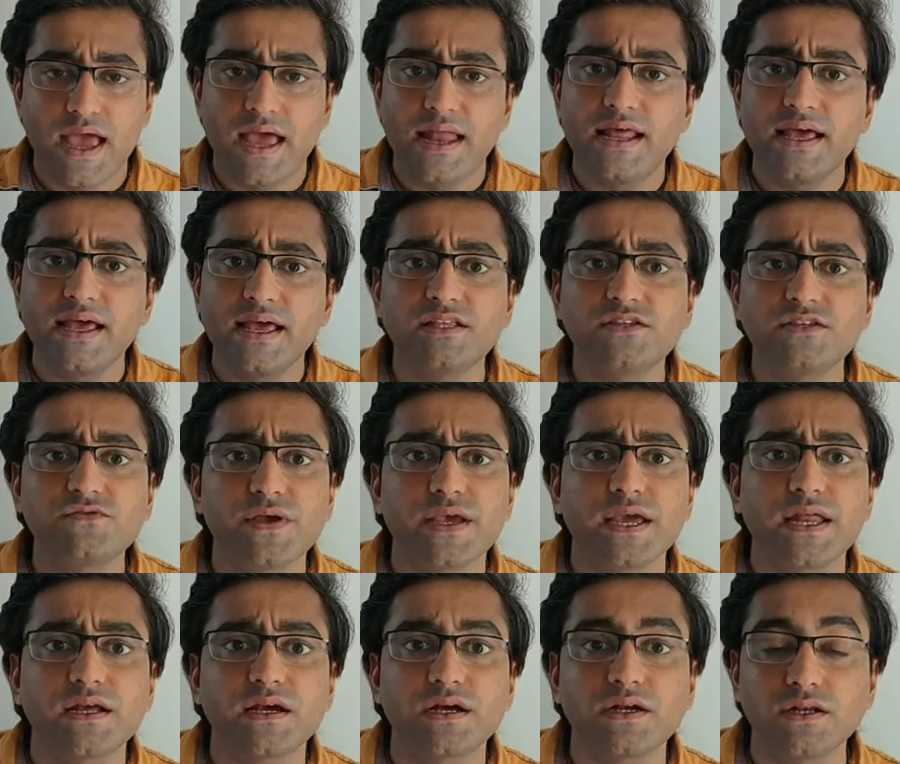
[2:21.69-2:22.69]
And hence we
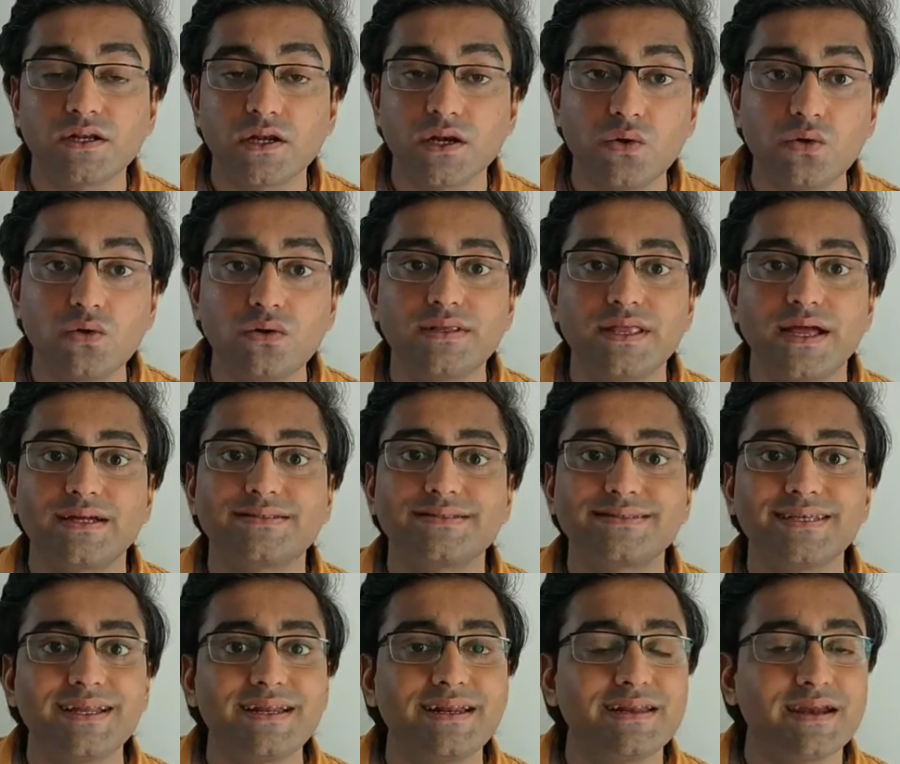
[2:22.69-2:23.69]
can conclude
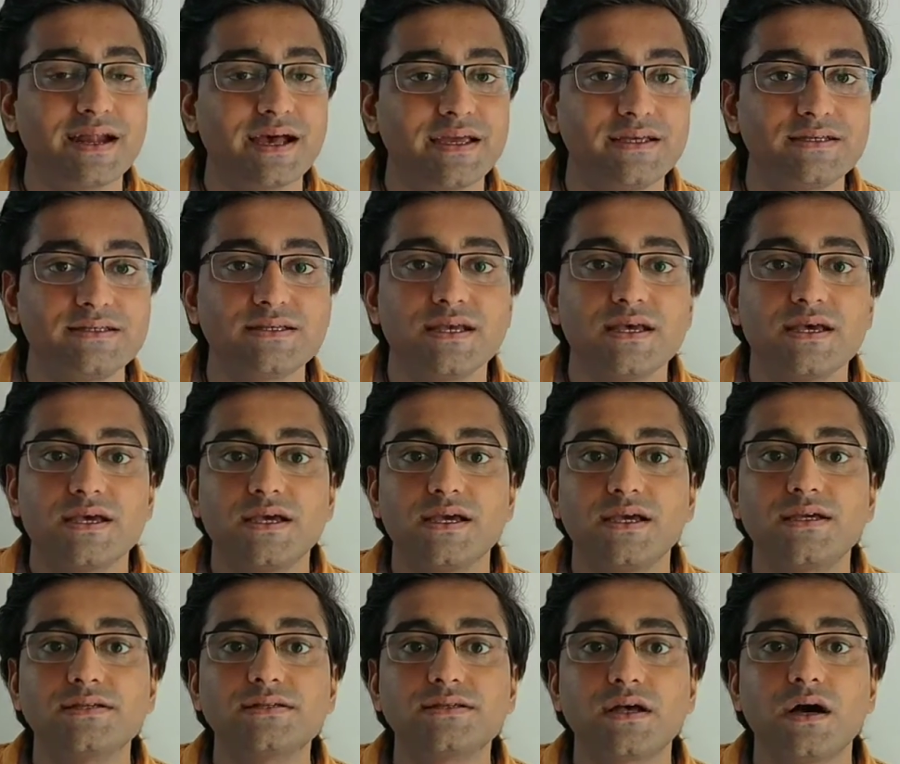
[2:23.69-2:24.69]
that sunrise
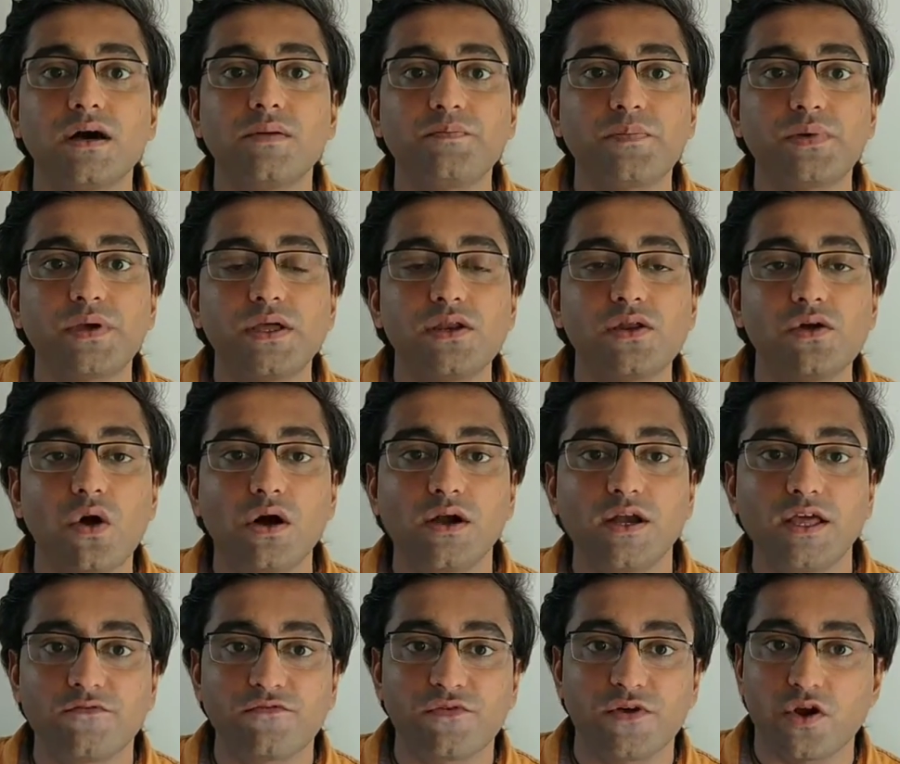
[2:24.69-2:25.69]
is a
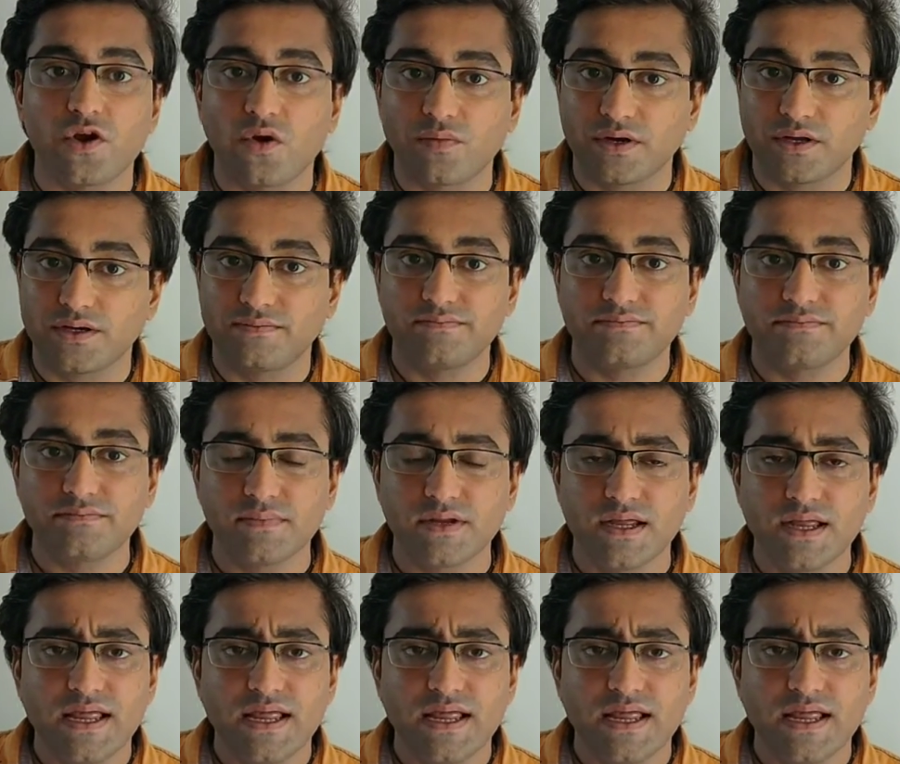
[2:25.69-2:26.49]
periodic phenomenon.